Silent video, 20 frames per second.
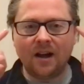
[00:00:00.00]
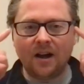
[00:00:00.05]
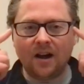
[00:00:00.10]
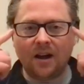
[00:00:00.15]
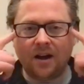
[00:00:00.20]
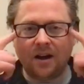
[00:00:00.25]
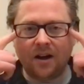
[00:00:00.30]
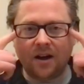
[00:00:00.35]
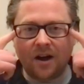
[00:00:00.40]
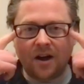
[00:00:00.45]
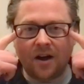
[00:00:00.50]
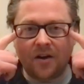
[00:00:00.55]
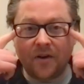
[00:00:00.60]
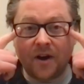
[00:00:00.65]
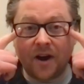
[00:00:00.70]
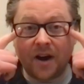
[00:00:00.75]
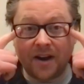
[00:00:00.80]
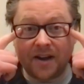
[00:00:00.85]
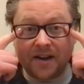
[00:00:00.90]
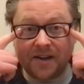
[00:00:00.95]
Our, our,
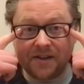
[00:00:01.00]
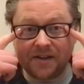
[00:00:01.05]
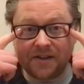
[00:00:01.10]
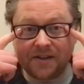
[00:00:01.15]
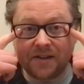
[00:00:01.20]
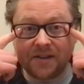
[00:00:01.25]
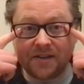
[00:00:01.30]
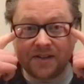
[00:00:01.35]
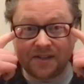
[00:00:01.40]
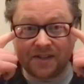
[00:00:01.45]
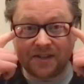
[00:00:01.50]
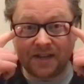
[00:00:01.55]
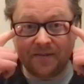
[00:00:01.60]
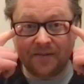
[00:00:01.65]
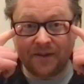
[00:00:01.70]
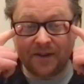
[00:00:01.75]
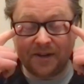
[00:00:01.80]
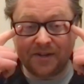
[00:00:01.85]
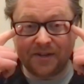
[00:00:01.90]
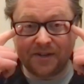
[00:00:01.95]
eyes deceive
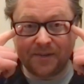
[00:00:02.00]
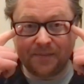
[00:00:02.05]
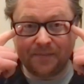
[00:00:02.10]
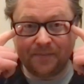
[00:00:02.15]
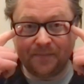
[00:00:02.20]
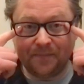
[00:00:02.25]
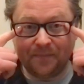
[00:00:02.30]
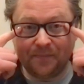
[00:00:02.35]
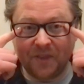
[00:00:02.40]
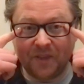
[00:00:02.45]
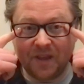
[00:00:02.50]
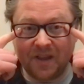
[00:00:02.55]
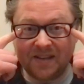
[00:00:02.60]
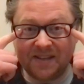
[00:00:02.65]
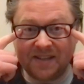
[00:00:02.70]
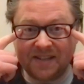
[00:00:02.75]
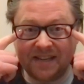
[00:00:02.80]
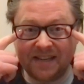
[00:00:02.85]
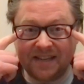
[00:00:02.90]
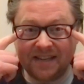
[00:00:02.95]
us. Our
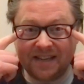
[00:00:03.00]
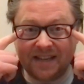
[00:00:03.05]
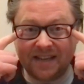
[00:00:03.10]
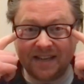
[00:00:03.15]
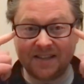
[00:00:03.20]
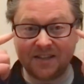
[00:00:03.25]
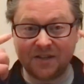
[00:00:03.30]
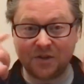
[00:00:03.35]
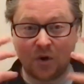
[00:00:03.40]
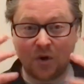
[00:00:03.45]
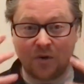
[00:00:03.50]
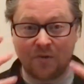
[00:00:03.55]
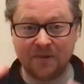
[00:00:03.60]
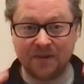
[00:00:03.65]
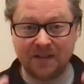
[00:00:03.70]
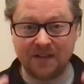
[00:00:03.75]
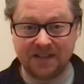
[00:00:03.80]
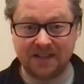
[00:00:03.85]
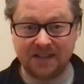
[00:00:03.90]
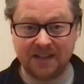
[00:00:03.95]
six senses often
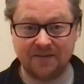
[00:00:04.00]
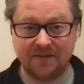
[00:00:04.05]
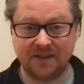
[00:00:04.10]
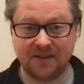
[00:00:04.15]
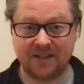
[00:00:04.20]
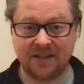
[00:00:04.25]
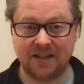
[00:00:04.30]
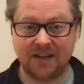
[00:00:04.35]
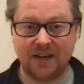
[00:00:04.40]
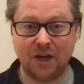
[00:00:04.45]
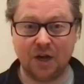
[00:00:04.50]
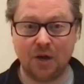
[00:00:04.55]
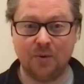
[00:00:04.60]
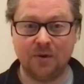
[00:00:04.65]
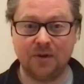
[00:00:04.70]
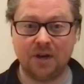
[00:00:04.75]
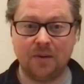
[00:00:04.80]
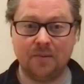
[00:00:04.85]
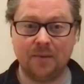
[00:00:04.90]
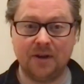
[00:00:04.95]
deceive us in a lower
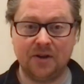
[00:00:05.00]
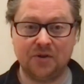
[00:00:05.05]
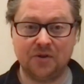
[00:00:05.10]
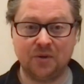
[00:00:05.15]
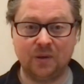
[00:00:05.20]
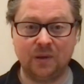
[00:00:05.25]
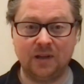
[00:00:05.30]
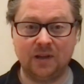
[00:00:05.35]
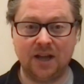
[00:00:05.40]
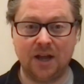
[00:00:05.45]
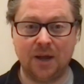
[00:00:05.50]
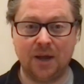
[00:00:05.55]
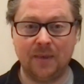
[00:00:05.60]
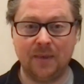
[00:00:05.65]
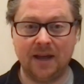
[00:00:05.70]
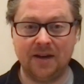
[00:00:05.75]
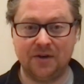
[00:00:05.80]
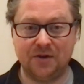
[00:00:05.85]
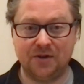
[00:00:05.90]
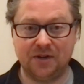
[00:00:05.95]
dimensional um,
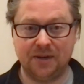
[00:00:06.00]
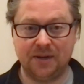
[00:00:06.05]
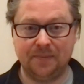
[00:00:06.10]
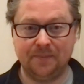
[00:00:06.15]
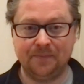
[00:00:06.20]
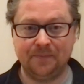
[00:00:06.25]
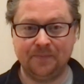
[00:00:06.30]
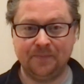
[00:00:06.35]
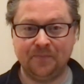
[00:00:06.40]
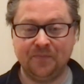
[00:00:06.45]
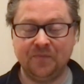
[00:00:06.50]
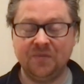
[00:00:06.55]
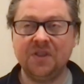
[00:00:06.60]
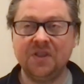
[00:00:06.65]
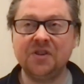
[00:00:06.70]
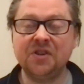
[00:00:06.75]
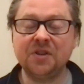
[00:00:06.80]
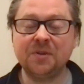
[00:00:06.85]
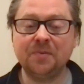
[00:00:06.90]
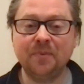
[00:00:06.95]
energy. The
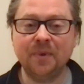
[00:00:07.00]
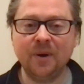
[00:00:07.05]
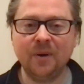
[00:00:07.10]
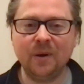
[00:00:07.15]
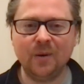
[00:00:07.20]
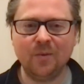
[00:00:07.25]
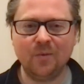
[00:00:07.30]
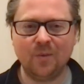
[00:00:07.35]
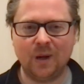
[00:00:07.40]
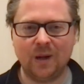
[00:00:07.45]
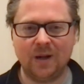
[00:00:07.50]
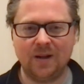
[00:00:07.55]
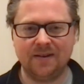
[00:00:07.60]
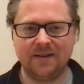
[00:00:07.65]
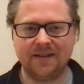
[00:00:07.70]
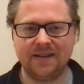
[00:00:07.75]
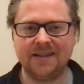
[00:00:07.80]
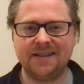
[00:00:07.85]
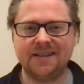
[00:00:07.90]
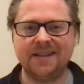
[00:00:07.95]
spirit
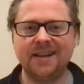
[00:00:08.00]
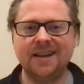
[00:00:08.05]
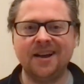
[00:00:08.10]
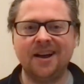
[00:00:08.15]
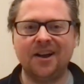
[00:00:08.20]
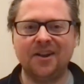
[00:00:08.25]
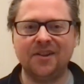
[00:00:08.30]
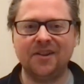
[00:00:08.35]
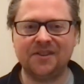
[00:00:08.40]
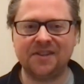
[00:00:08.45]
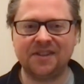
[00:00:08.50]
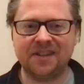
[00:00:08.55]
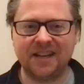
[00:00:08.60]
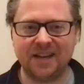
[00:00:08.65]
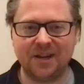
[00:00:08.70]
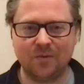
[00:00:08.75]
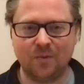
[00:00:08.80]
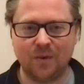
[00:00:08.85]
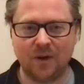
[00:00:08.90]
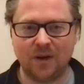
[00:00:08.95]
world is the
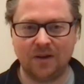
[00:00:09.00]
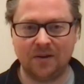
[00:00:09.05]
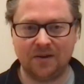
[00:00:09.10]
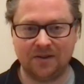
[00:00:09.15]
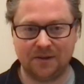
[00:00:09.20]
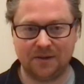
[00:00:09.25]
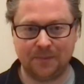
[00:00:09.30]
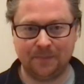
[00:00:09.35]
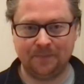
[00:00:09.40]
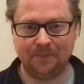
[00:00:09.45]
unseen world.